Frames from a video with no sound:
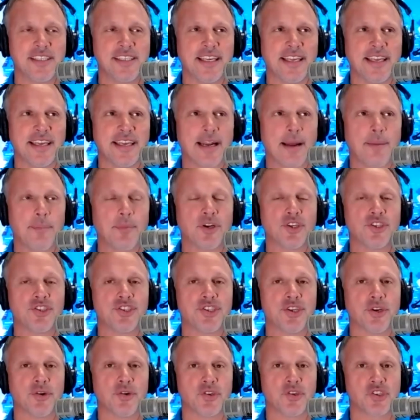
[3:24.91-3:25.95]
and I'm going to
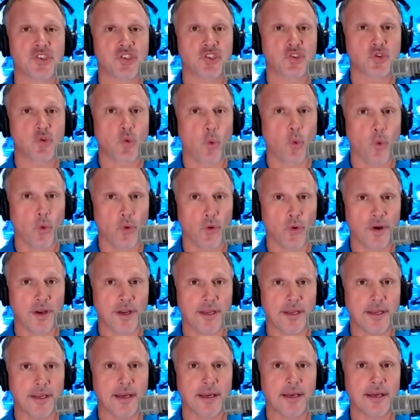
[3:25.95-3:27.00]
share a
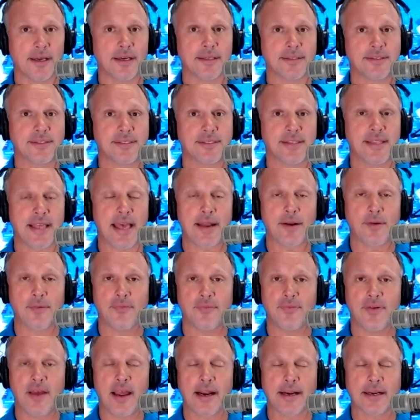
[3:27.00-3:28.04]
story to that
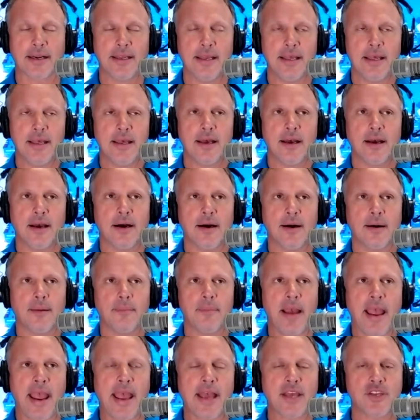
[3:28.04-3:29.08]
effect
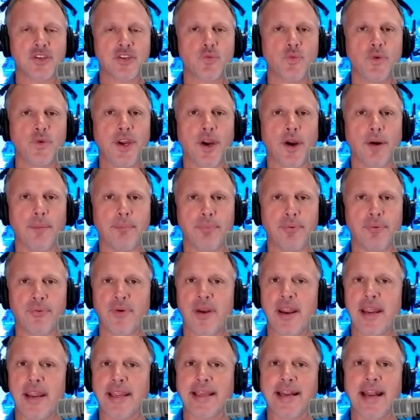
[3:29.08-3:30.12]
as we are
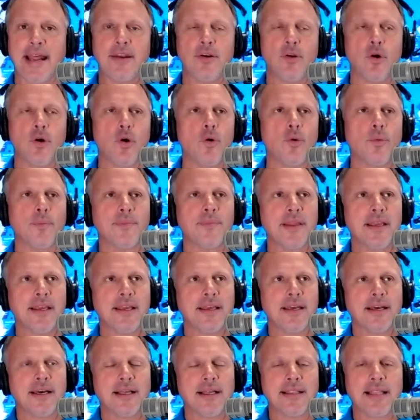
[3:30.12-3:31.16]
praying. And I know
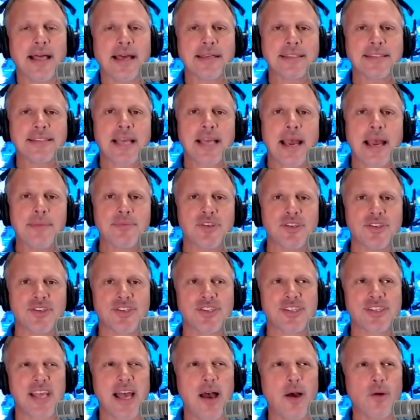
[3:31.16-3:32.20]
a lot of times it
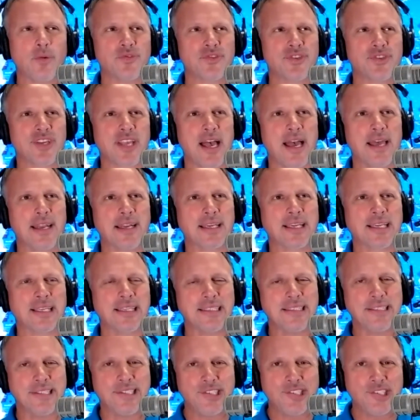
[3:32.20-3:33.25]
sounds kind of
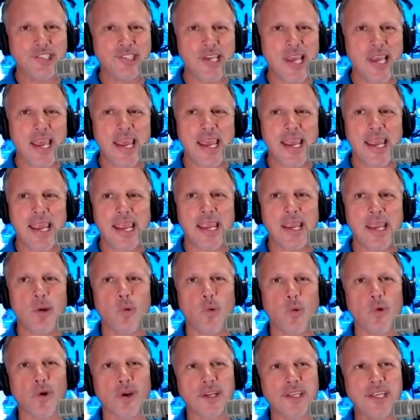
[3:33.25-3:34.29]
cliche,
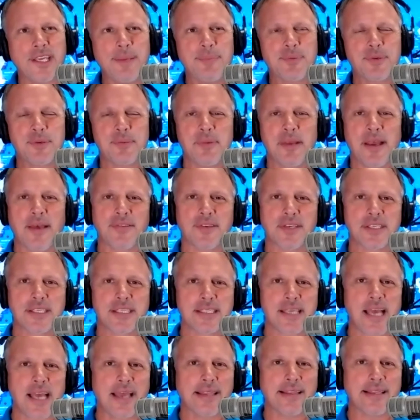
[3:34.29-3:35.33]
or it keeps me on the
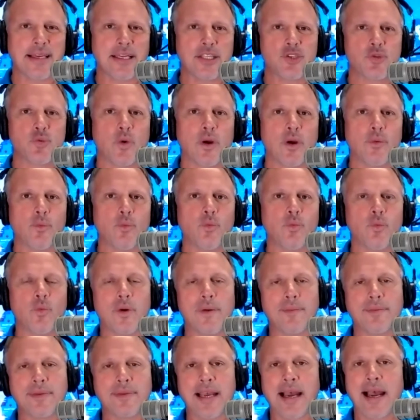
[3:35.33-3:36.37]
sidelines when
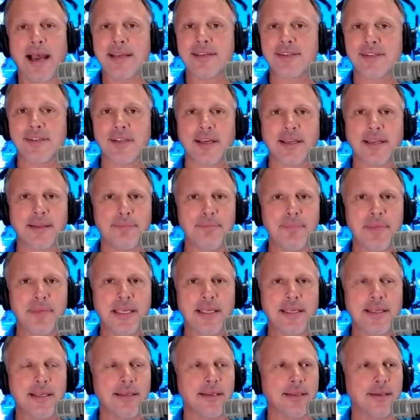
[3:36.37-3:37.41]
guys like
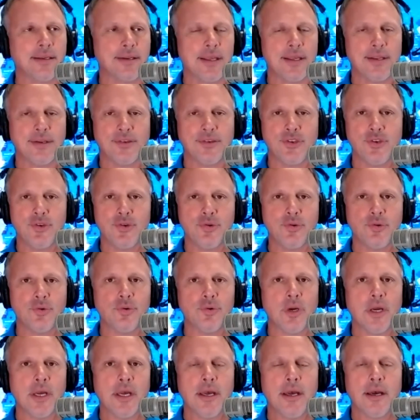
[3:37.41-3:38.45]
me and
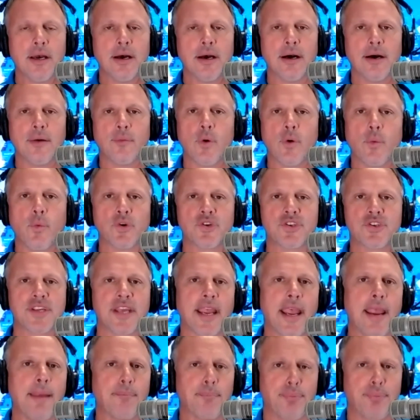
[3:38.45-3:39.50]
you, when we're
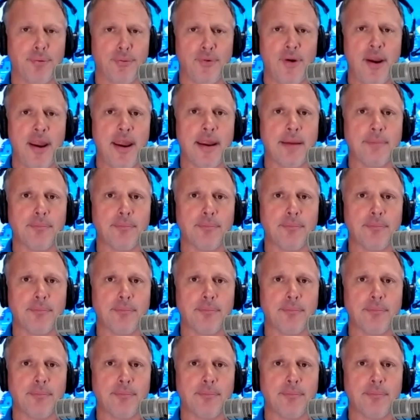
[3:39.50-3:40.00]
saying, hey, pray.